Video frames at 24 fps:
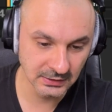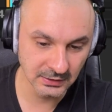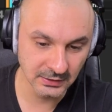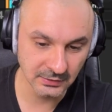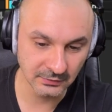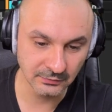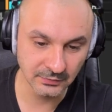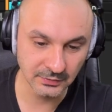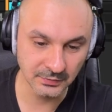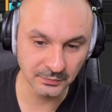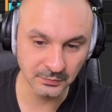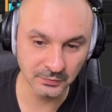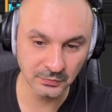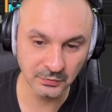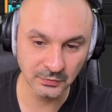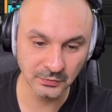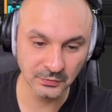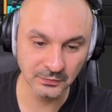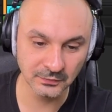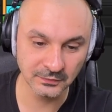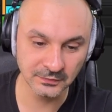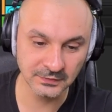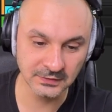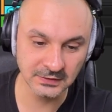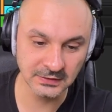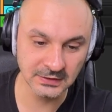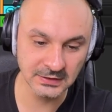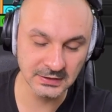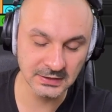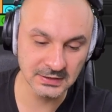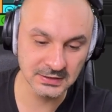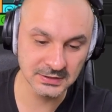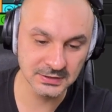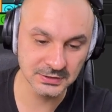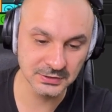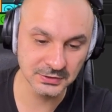We move
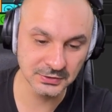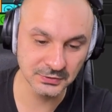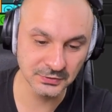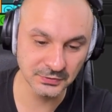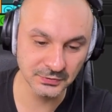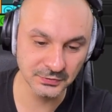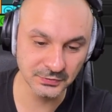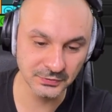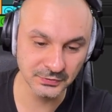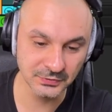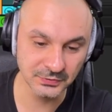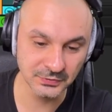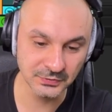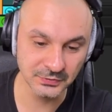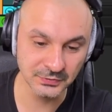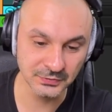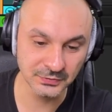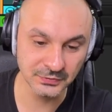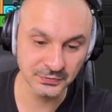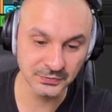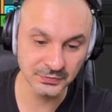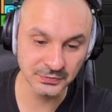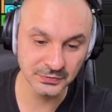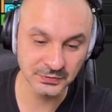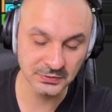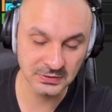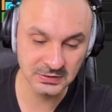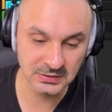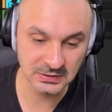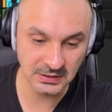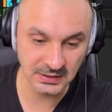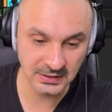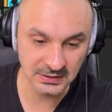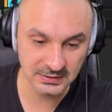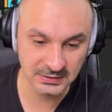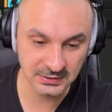this to
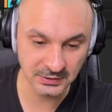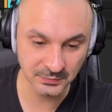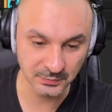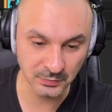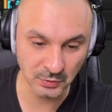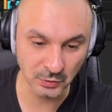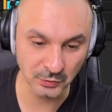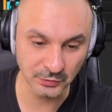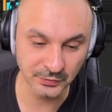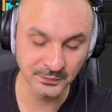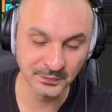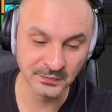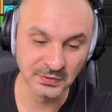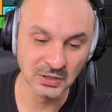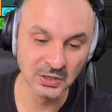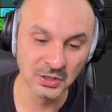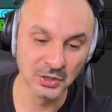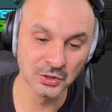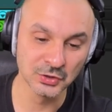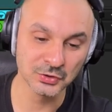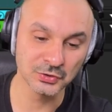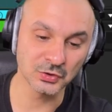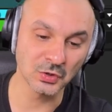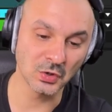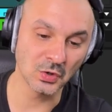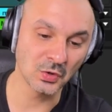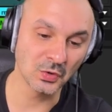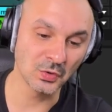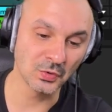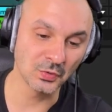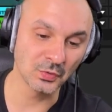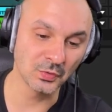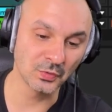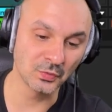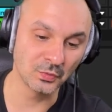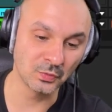slicer mode.
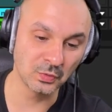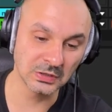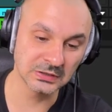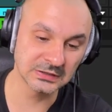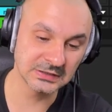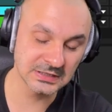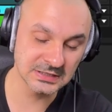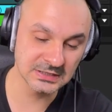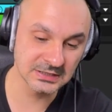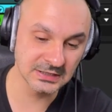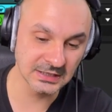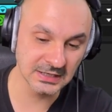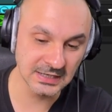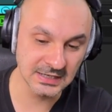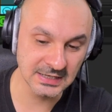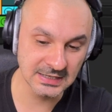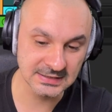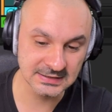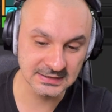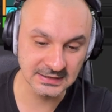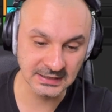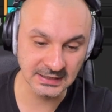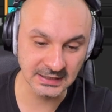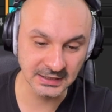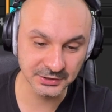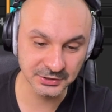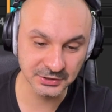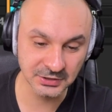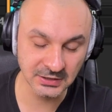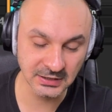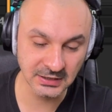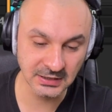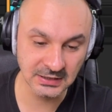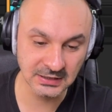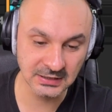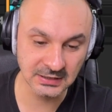So what this does, it
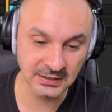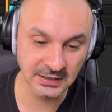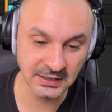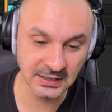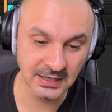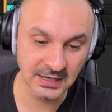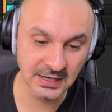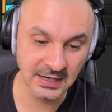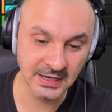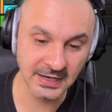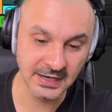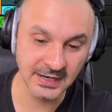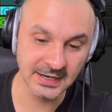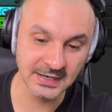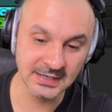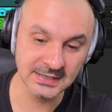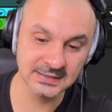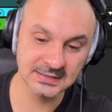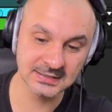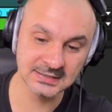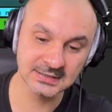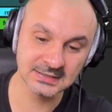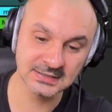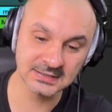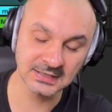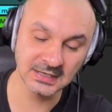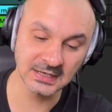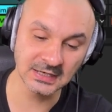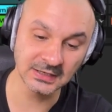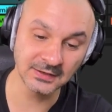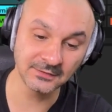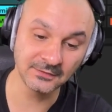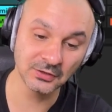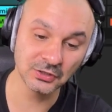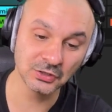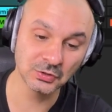actually creates
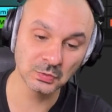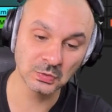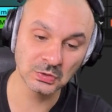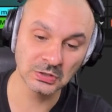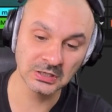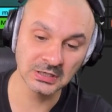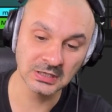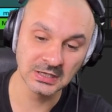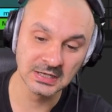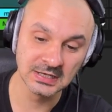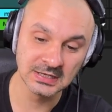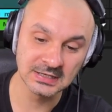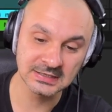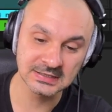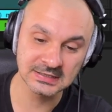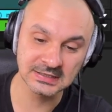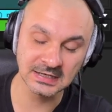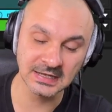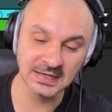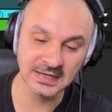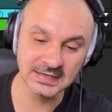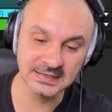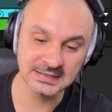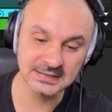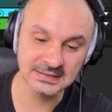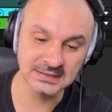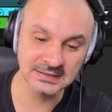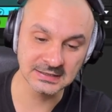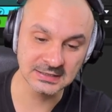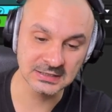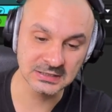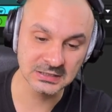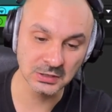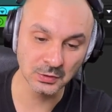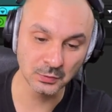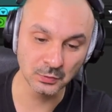individual
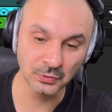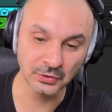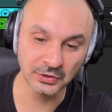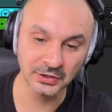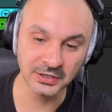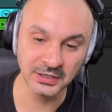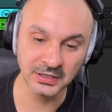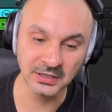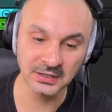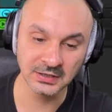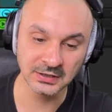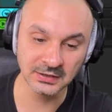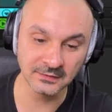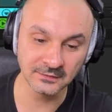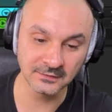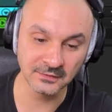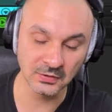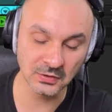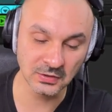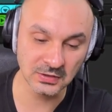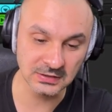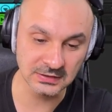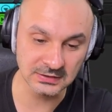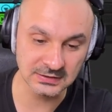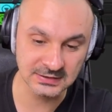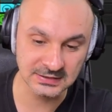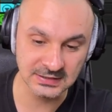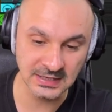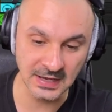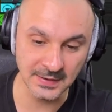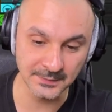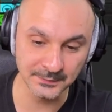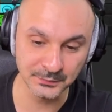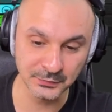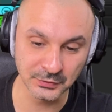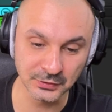slices within the vocal
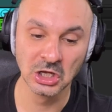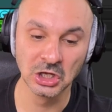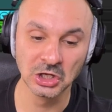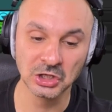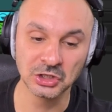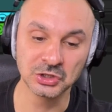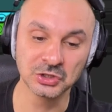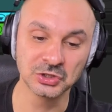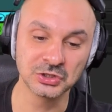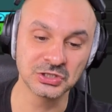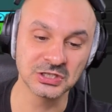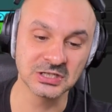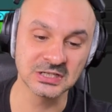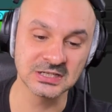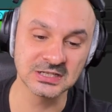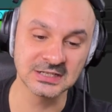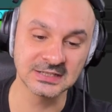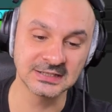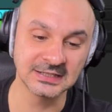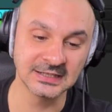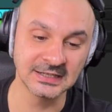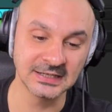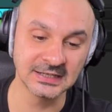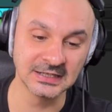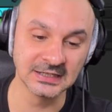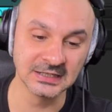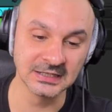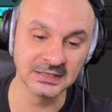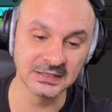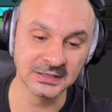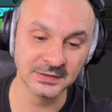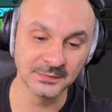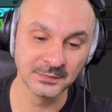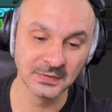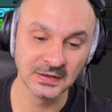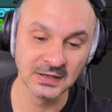sample. You just
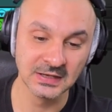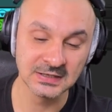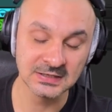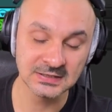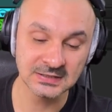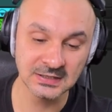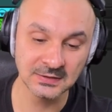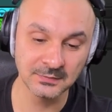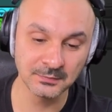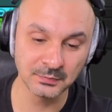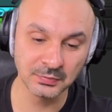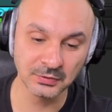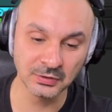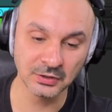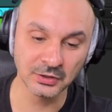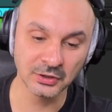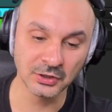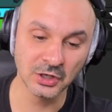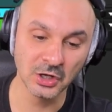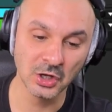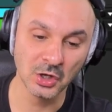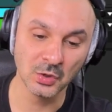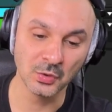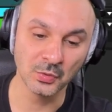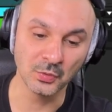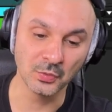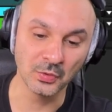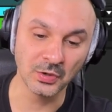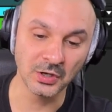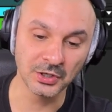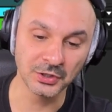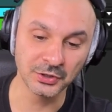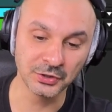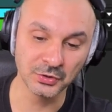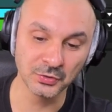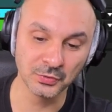tell simpler
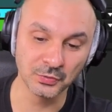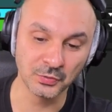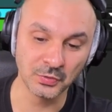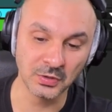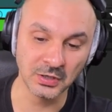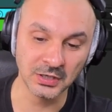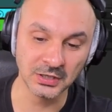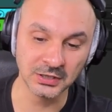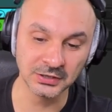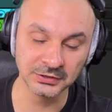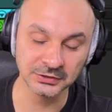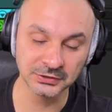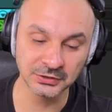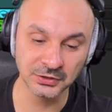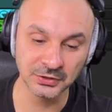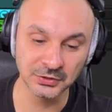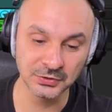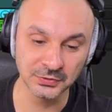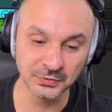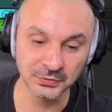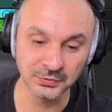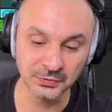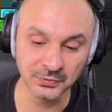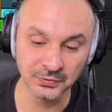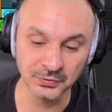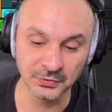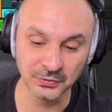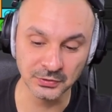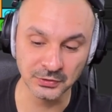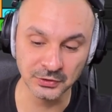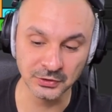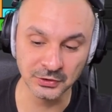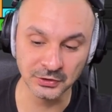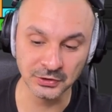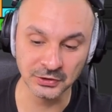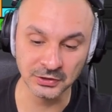where you want
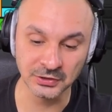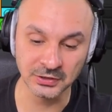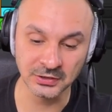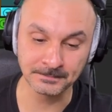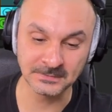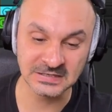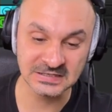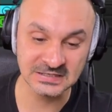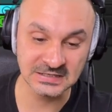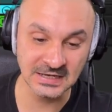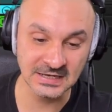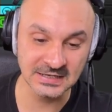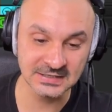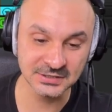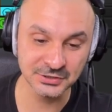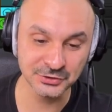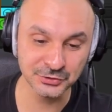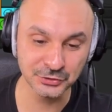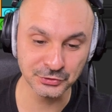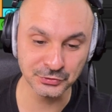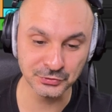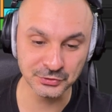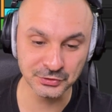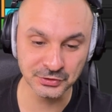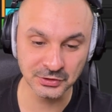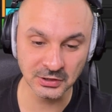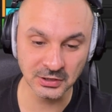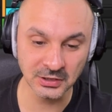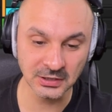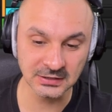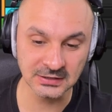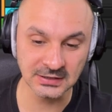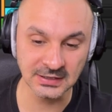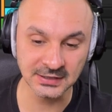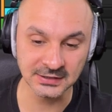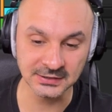your slices to
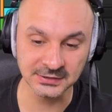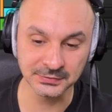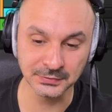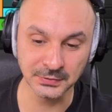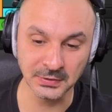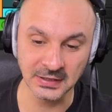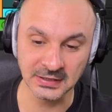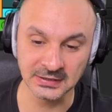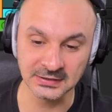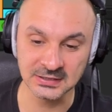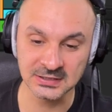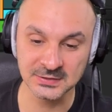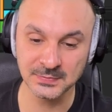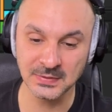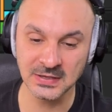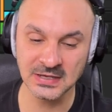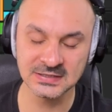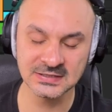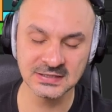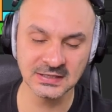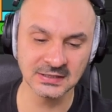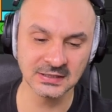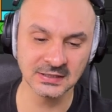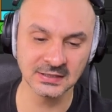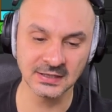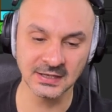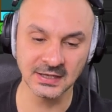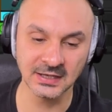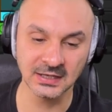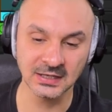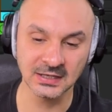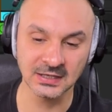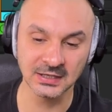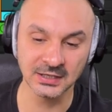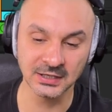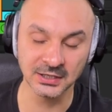start and to end. It's basically
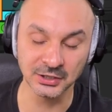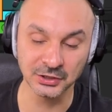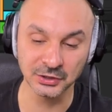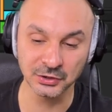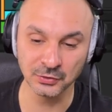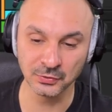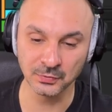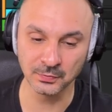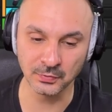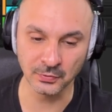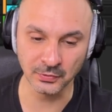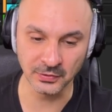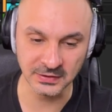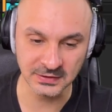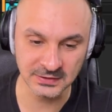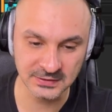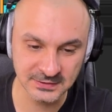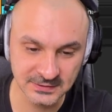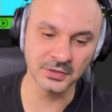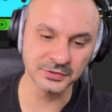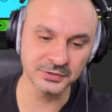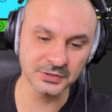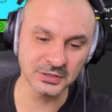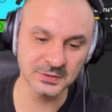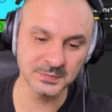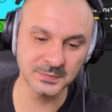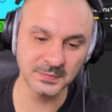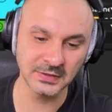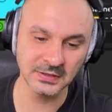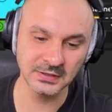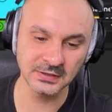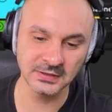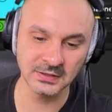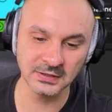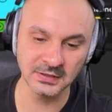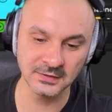like cue points. Just
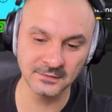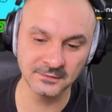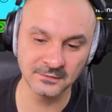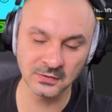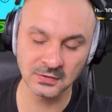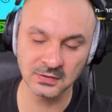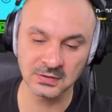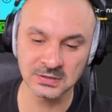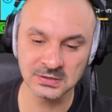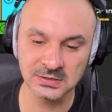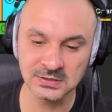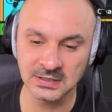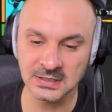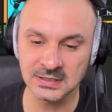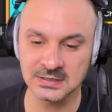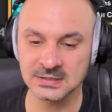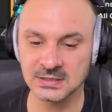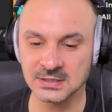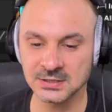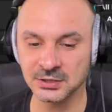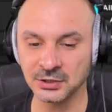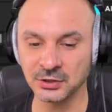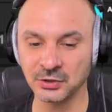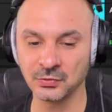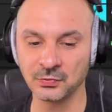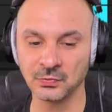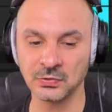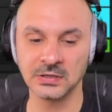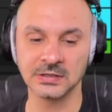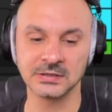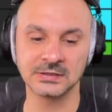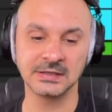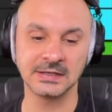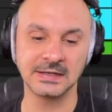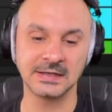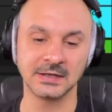pick the vocal slices that you
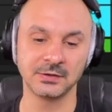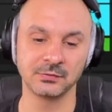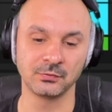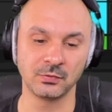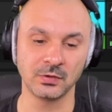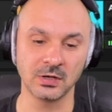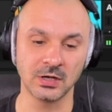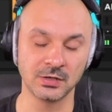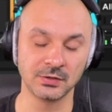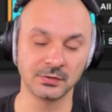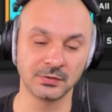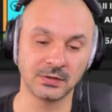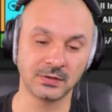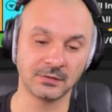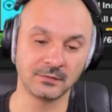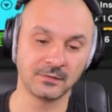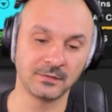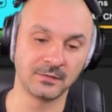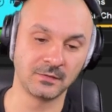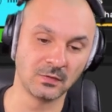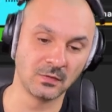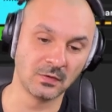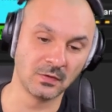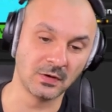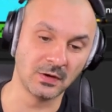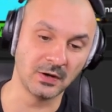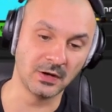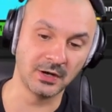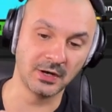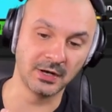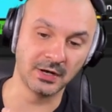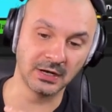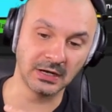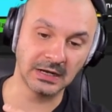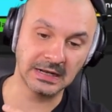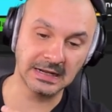want. Again, we are looking
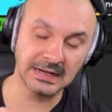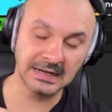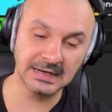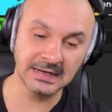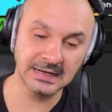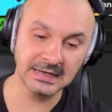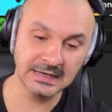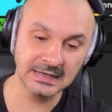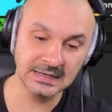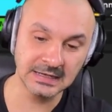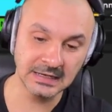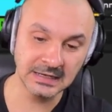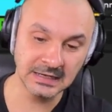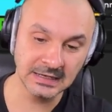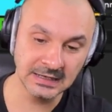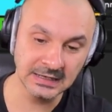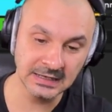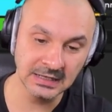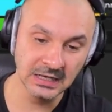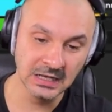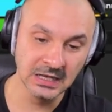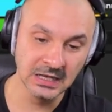for clean